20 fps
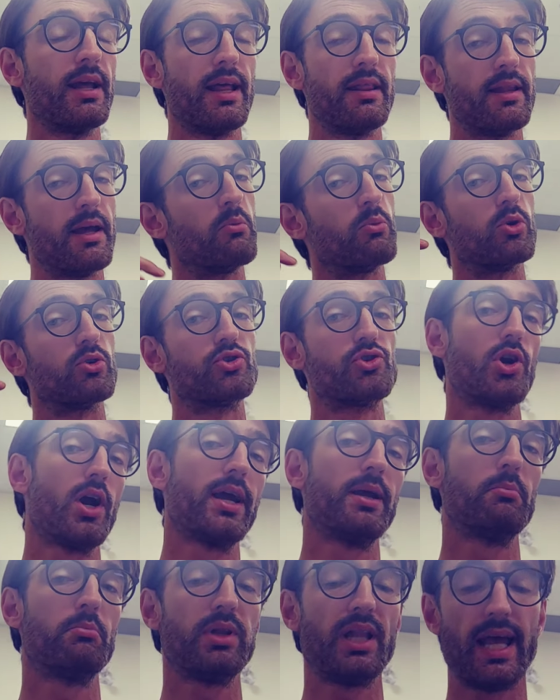and then we'll try
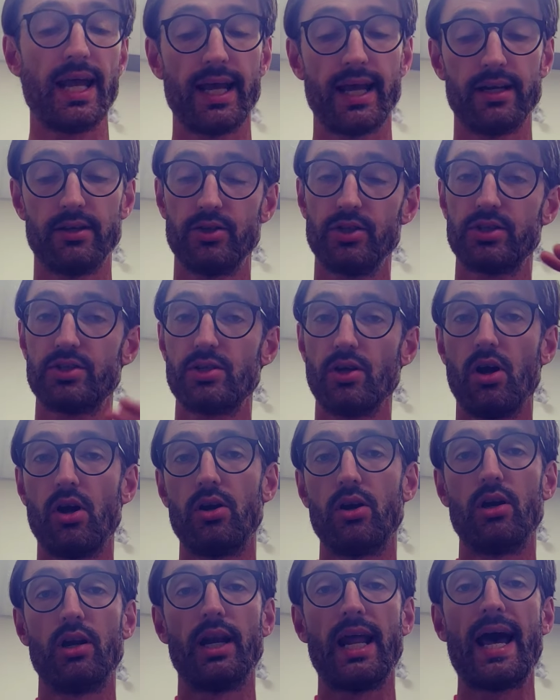and play it just on
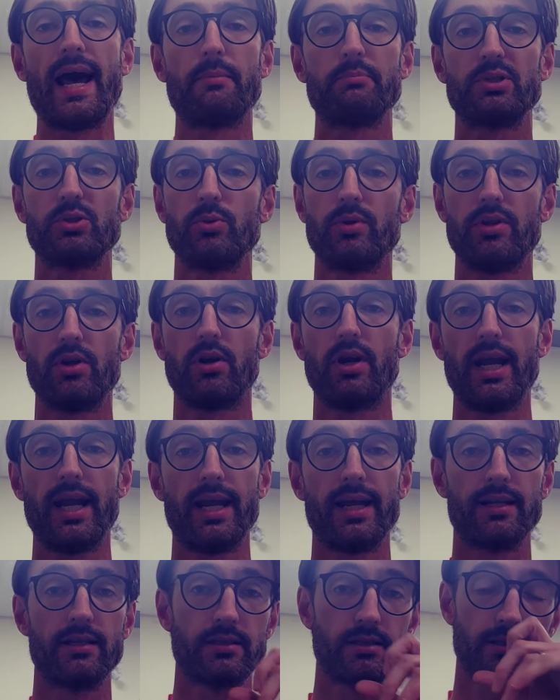our laps with our
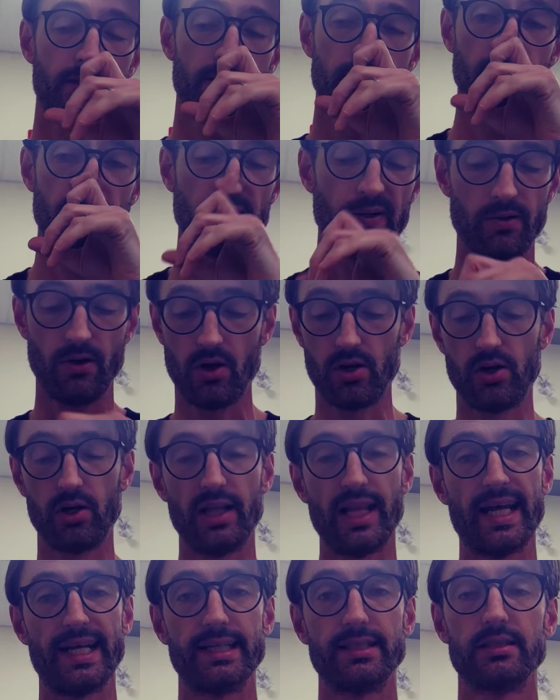hands, on our
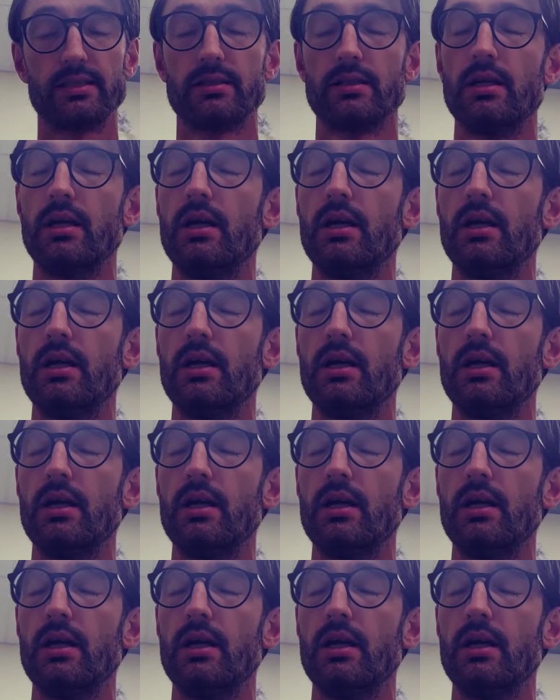legs.